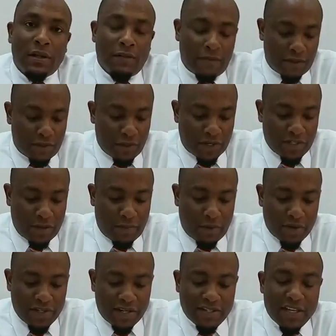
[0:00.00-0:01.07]
infrastructure
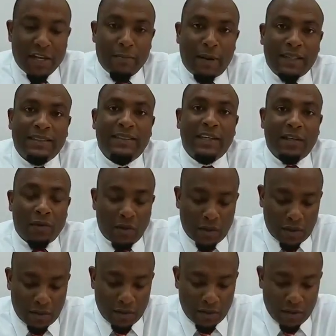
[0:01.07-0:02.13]
projects in particular